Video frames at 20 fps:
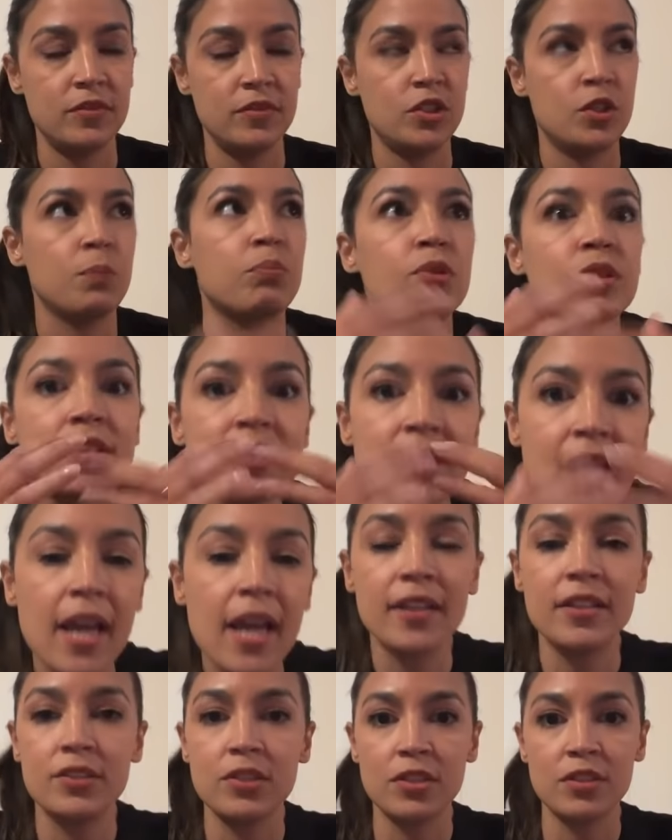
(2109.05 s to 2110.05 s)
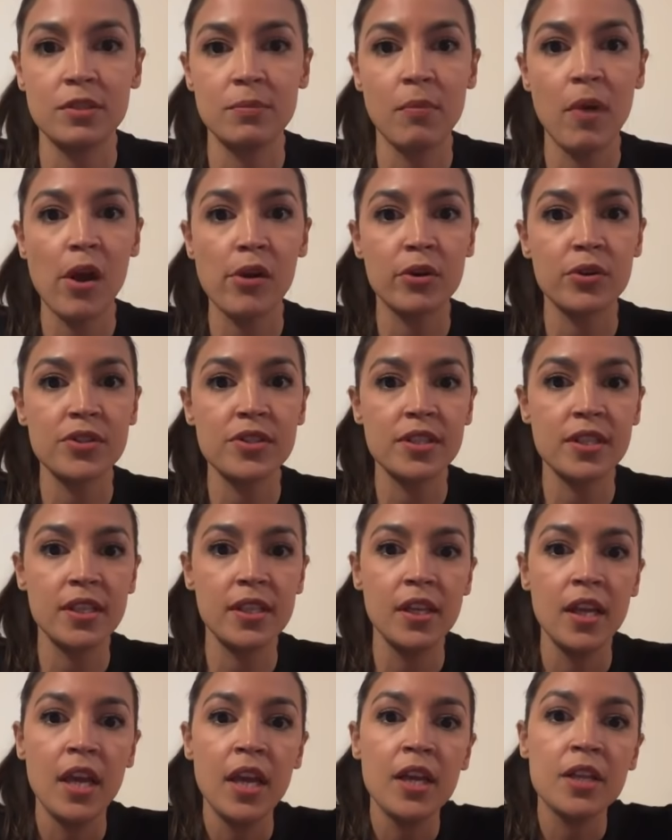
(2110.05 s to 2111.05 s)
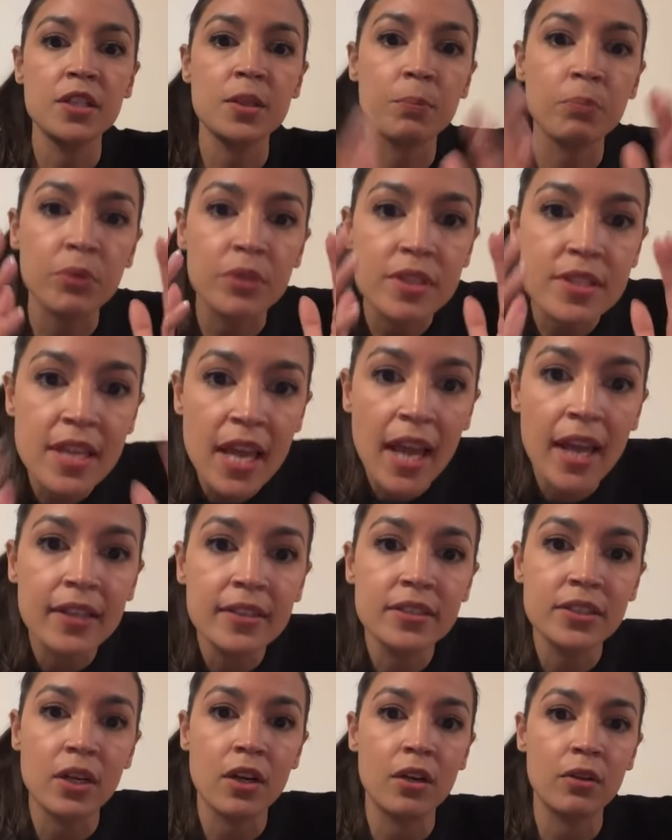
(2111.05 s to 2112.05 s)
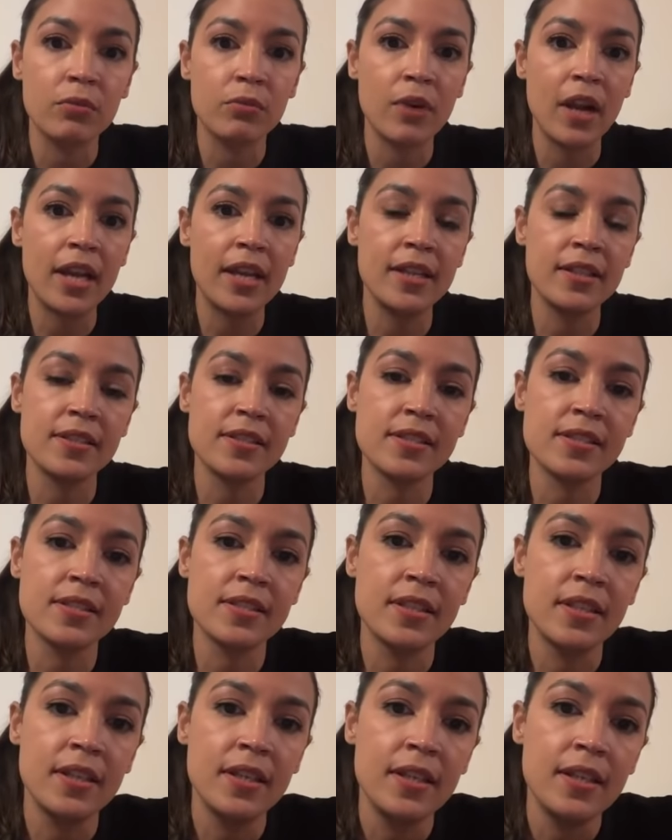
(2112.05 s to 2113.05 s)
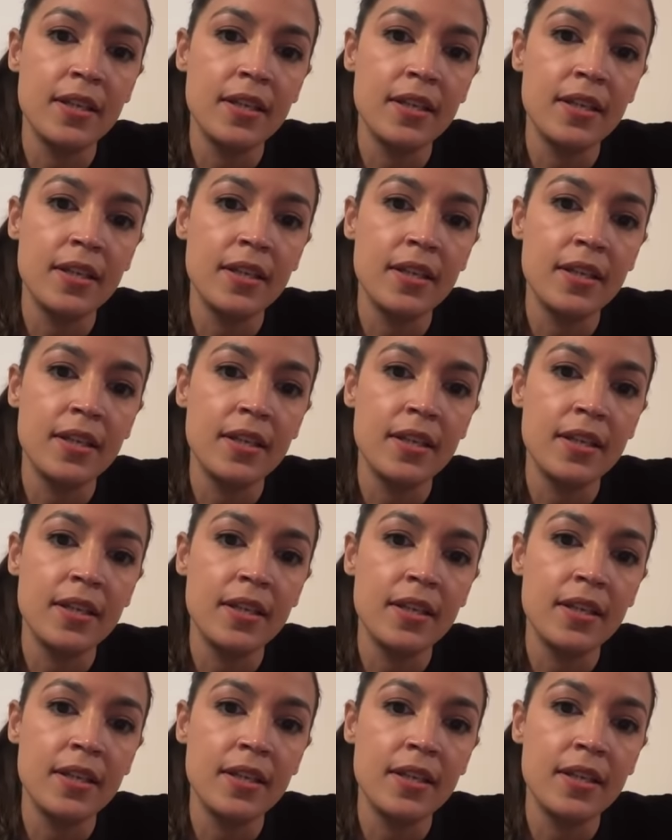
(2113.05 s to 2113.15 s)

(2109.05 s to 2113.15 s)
to protect our democracy, to protect our rights.